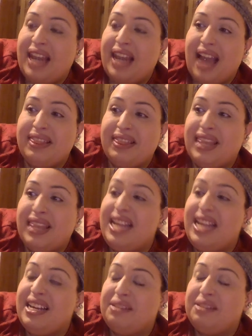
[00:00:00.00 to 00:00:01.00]
I
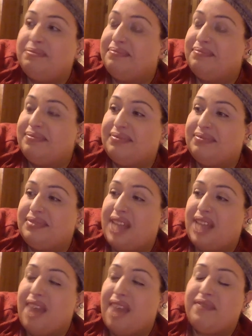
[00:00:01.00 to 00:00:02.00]
think
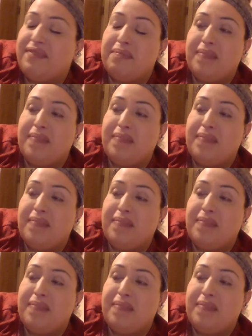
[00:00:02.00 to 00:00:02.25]
if it